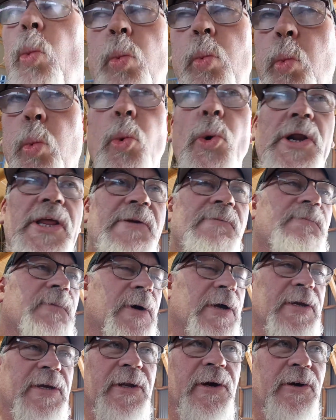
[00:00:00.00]
whatever,
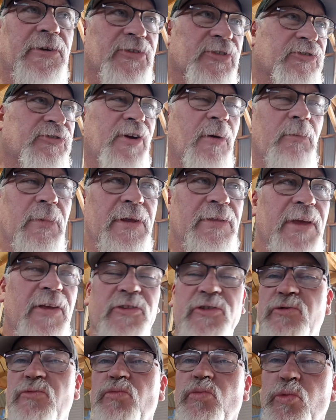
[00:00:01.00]
you know, just something
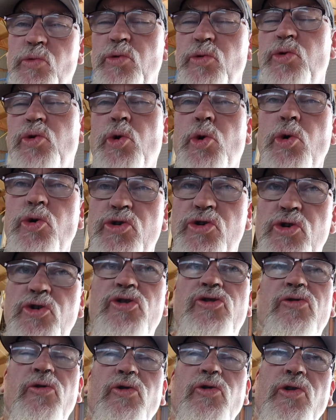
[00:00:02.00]
that's good,
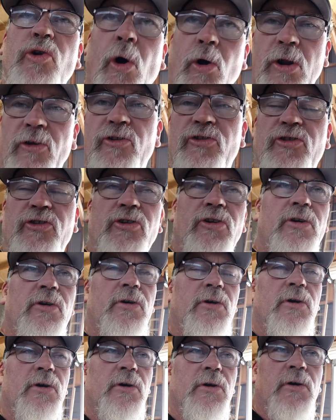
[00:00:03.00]
useful knowledge
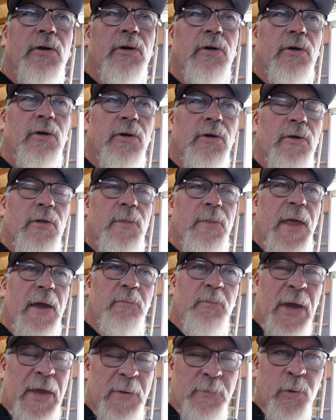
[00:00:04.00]
that
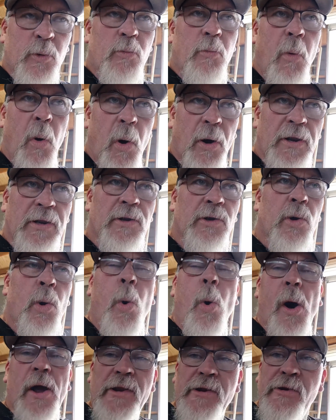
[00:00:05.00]
people mightn't
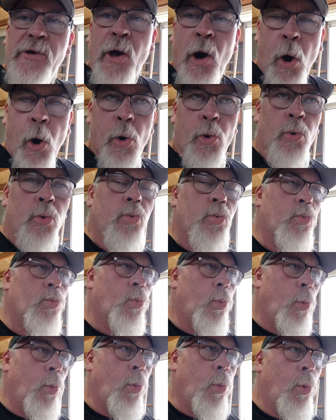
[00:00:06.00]
quite know
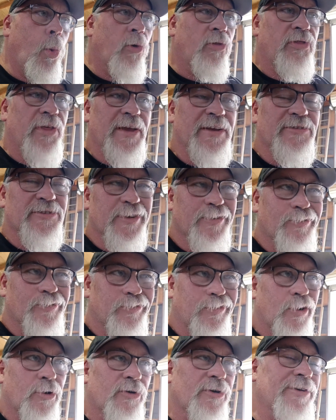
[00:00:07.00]
or things I've
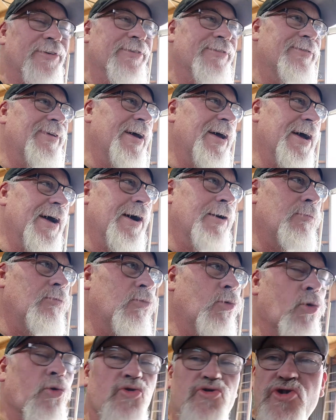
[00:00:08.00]
learnt um,
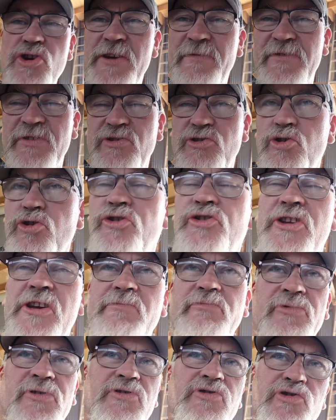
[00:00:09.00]
or new, even new
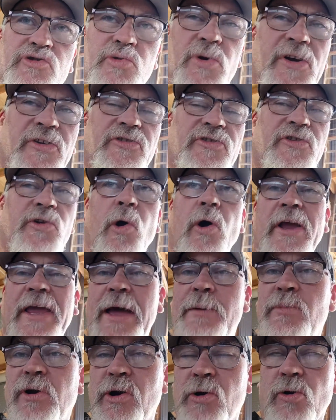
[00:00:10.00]
tips and tricks that I come
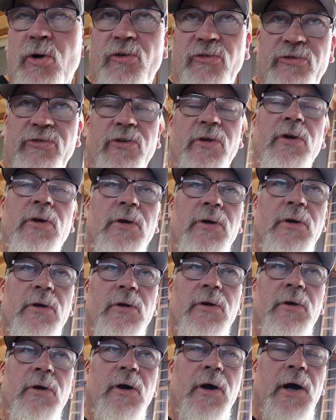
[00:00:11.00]
across.
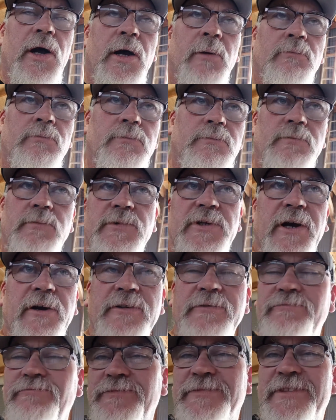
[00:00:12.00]
Um, you know,
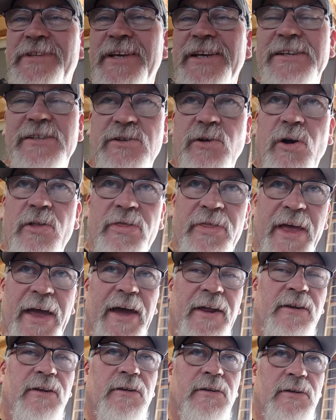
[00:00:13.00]
things like
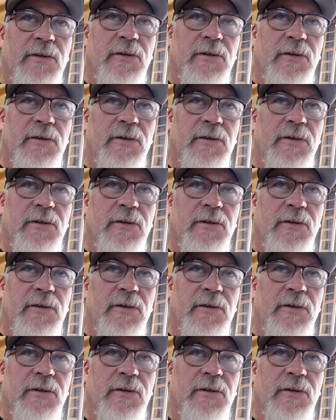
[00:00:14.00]
that